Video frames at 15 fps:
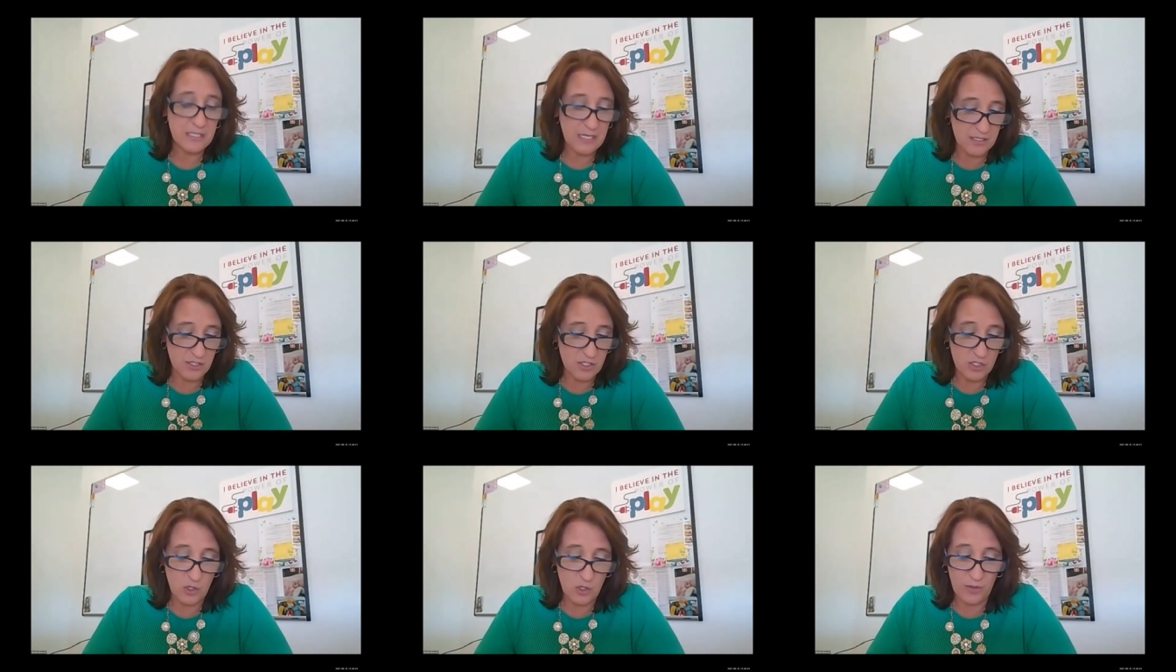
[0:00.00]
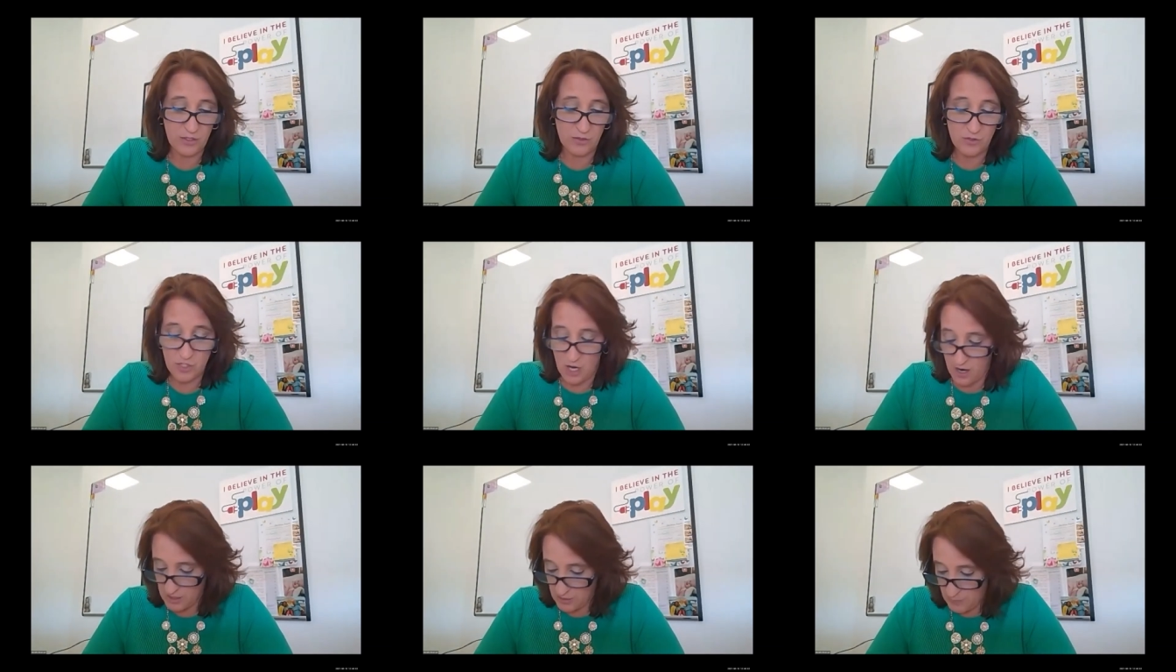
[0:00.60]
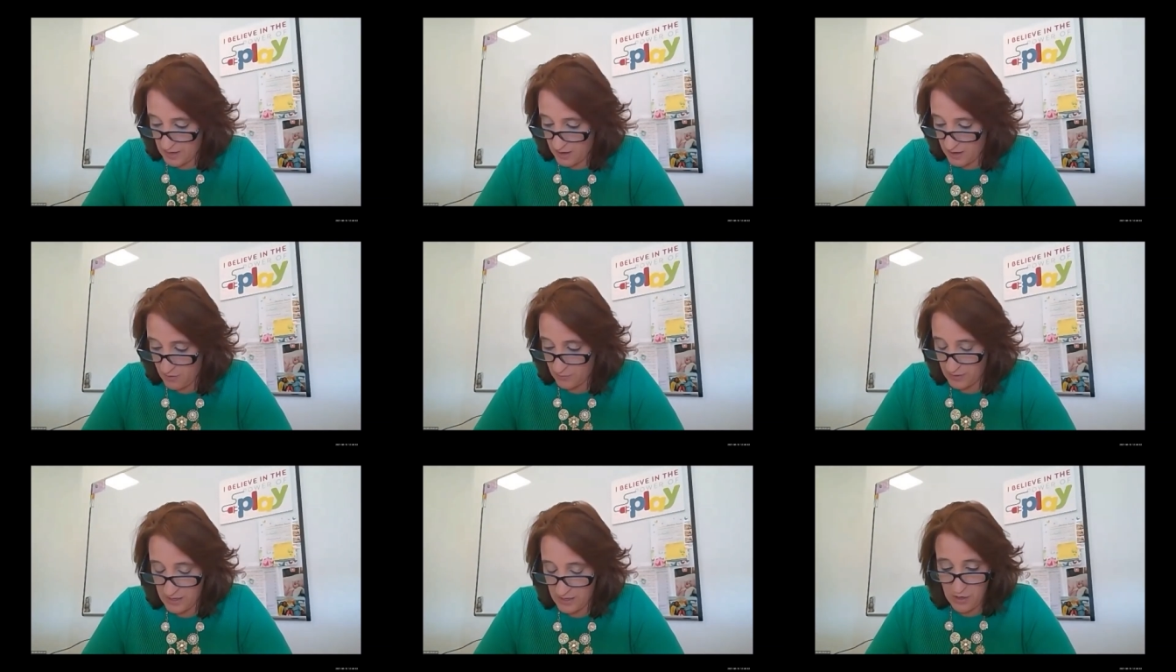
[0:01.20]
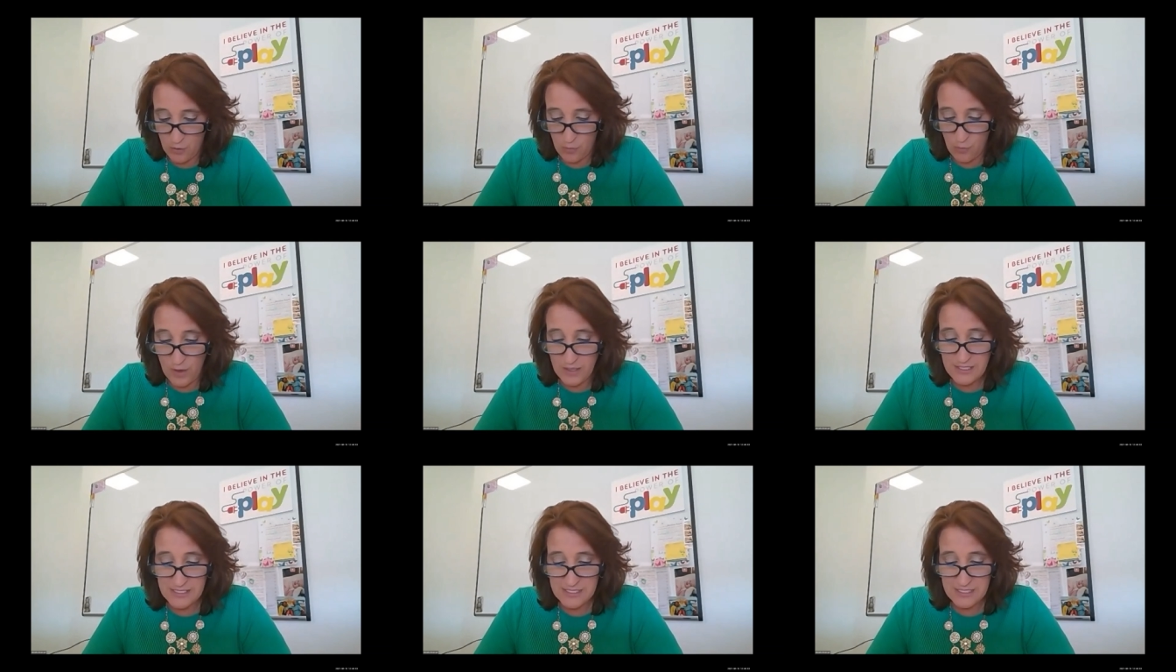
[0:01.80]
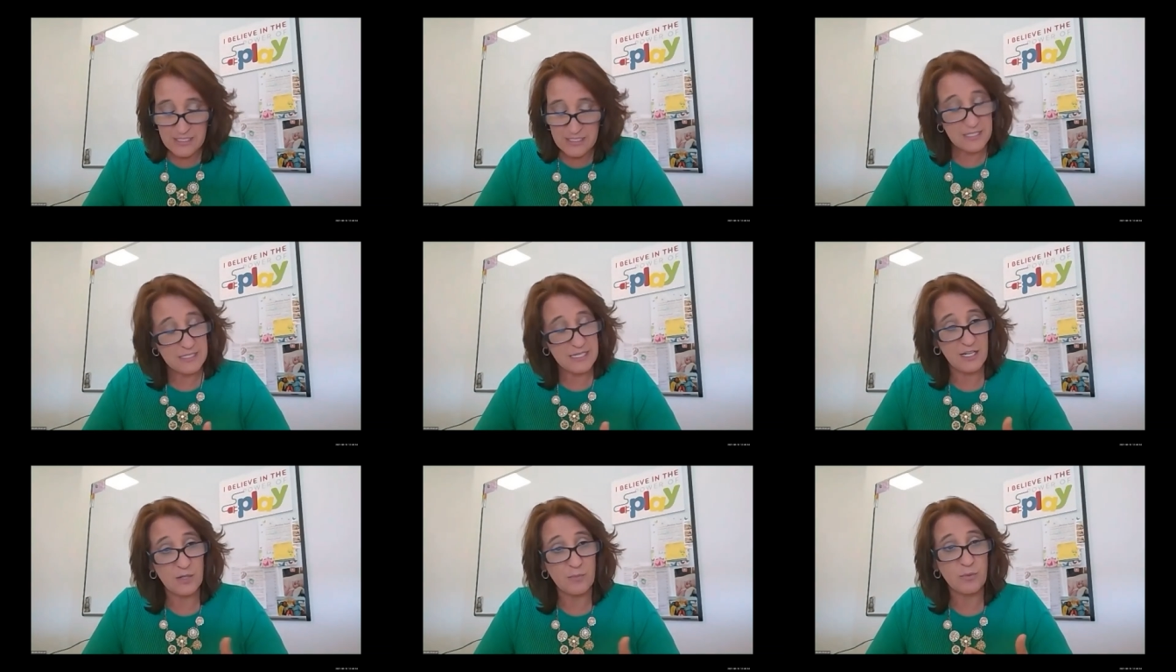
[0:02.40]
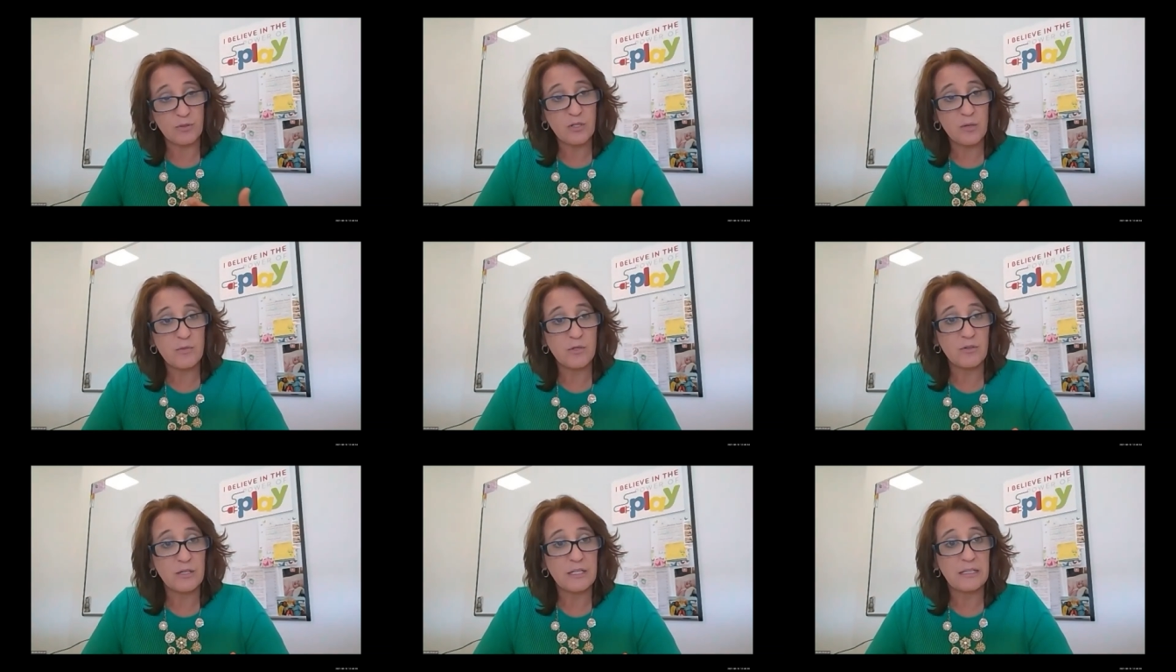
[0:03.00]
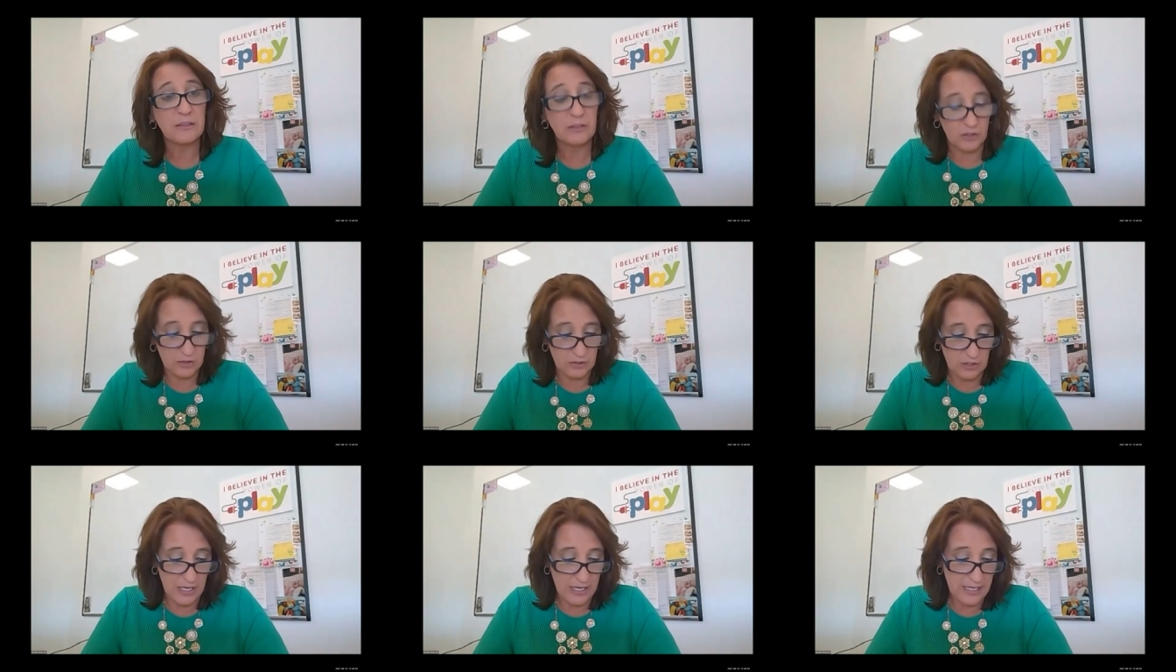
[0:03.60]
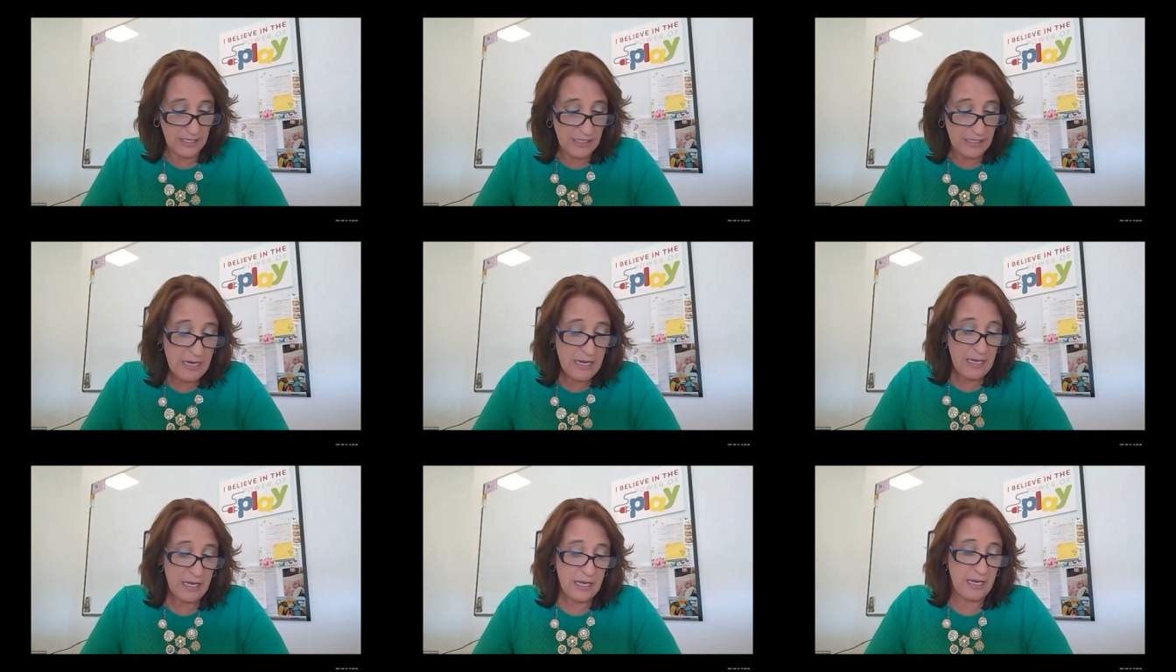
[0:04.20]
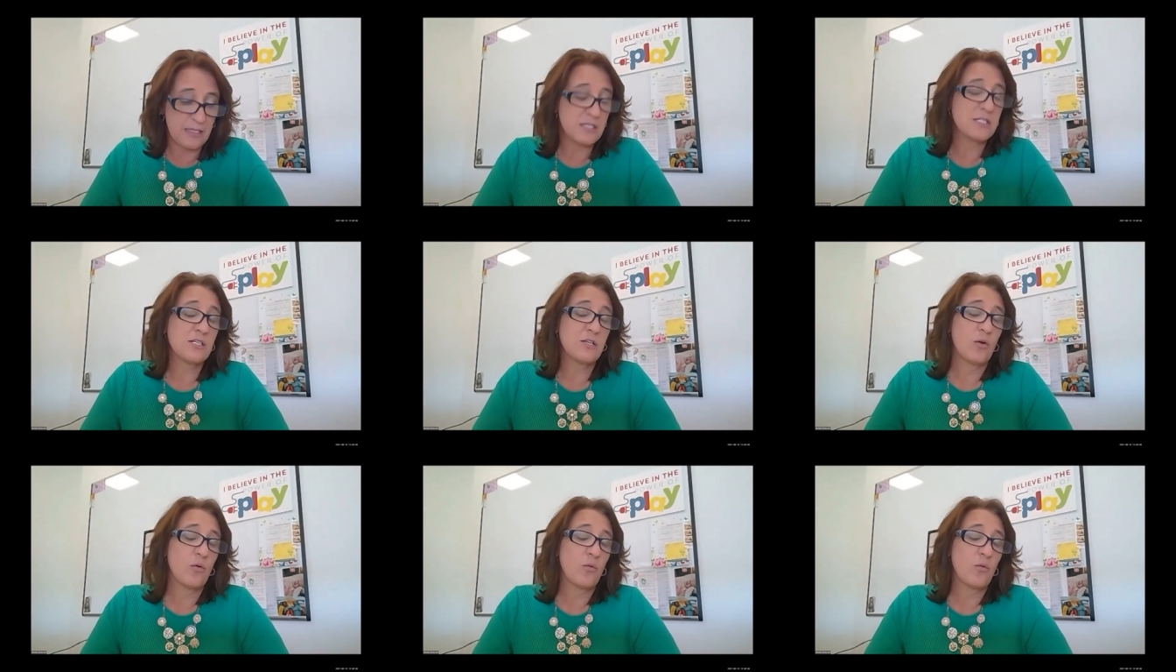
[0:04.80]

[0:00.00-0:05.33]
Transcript: And so when you talk about what does a sustainable community look like, it's